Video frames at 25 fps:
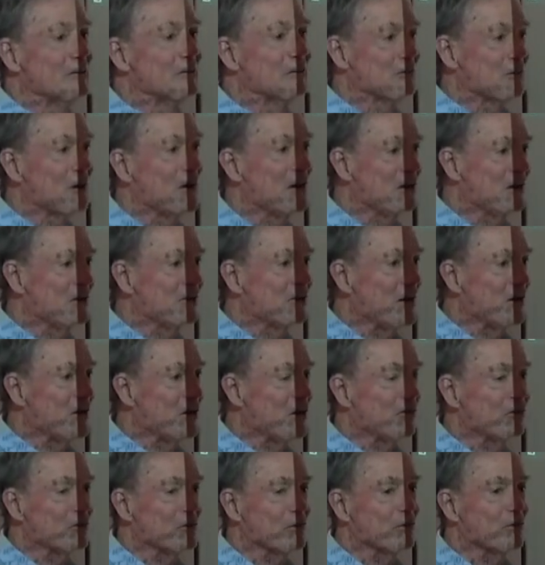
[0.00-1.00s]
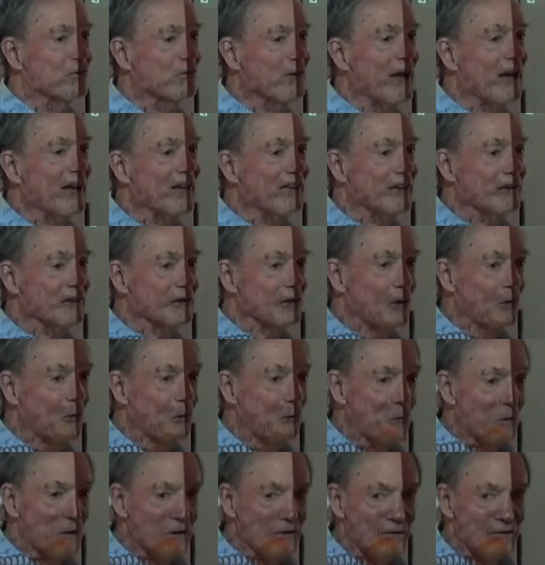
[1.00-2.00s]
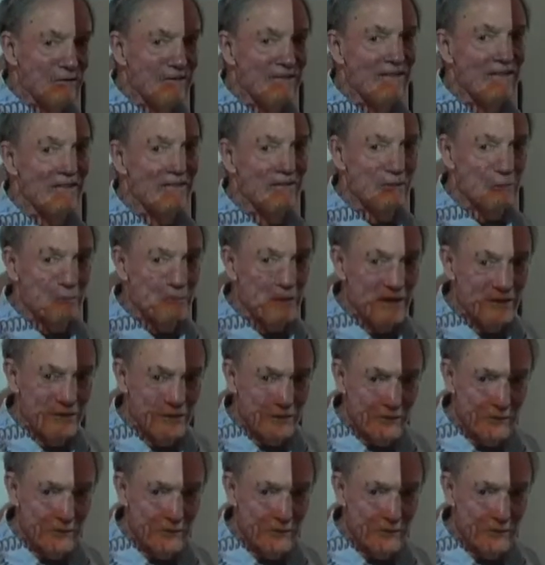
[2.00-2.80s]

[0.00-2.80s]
right, right off the bat and then go one, chimpanzee,